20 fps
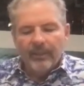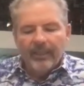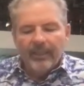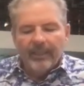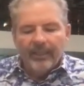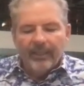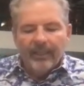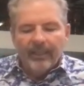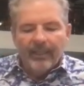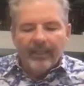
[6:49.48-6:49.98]

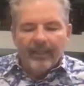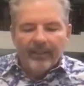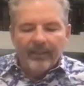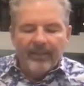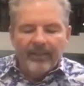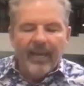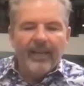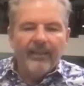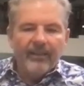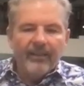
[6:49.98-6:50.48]

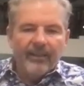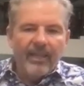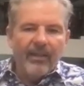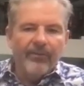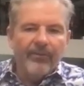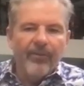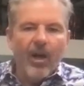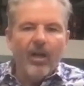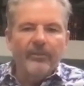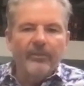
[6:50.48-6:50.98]
Then they
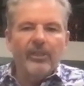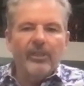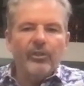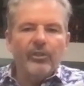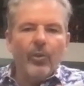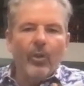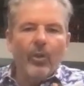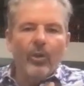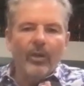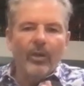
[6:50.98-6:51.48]
evolved it
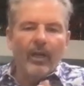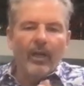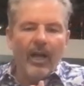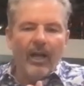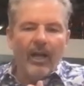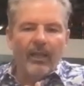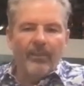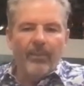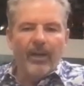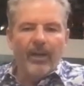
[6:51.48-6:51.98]
to a
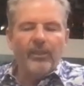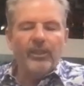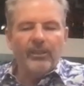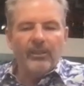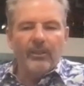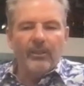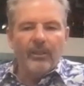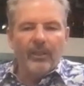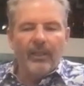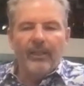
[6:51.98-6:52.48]
much
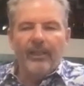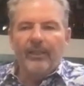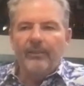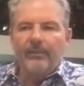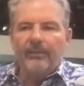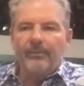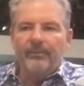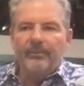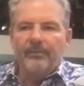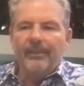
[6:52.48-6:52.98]

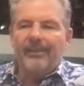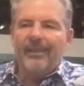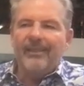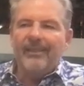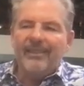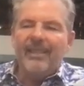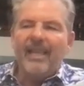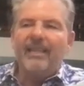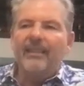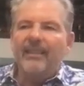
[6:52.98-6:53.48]

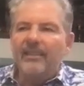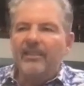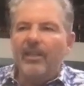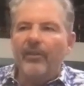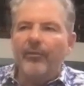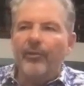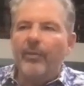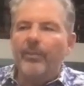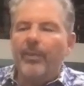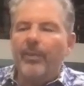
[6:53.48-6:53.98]
slightly
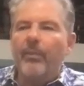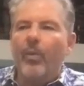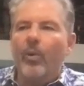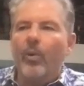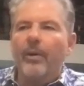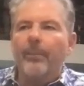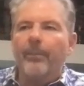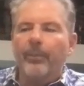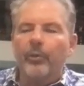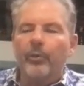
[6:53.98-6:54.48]
different but more
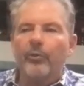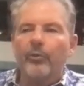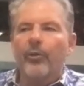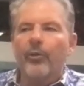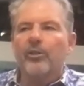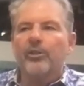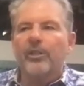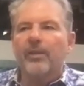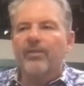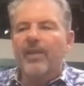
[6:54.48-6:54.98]
improved
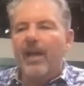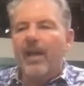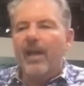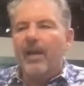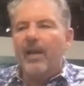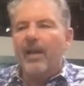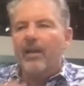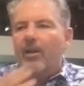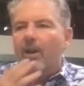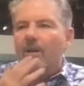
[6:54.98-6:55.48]
version of that
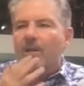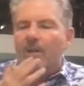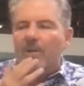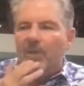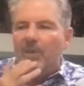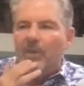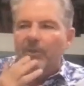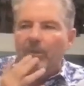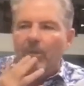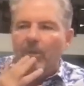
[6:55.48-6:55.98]
car called
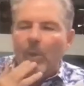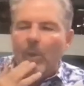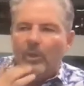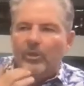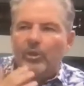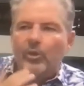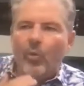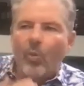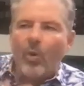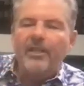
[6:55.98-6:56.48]
the Lotus
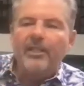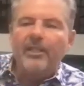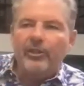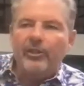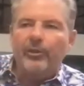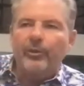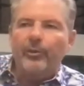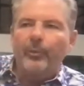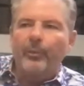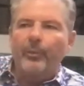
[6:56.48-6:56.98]

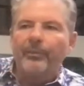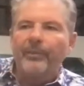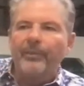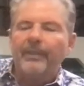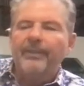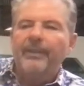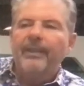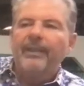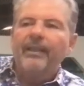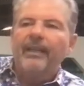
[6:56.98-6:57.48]
22.
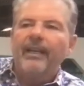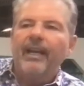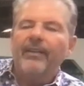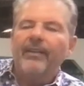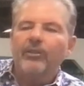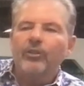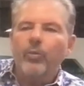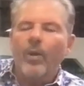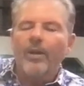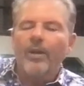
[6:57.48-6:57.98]
And the
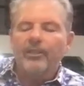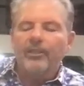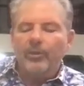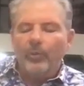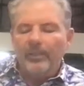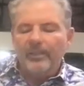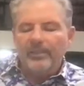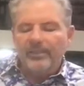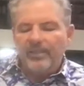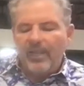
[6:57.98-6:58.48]
22
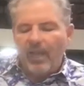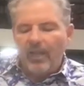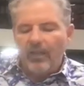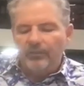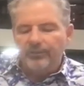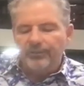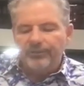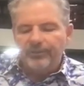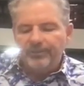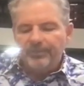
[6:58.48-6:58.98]

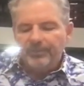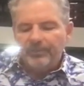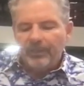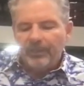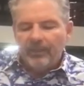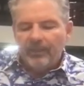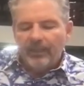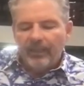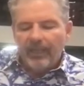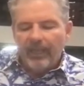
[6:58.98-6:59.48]
itself
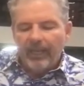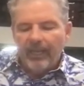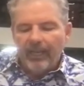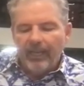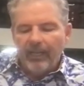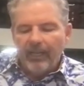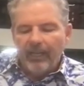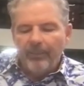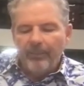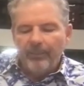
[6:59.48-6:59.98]

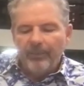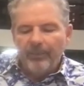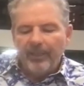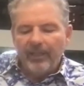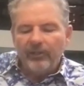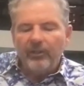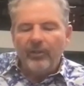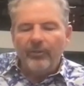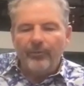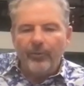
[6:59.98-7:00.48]

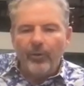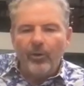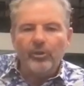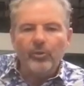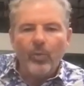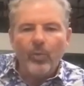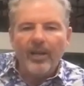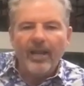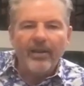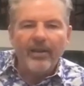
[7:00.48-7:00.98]
is the first
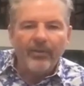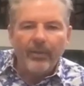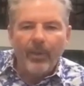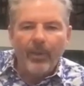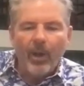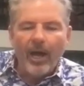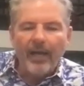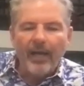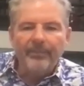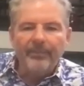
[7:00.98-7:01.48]
one I ever bought.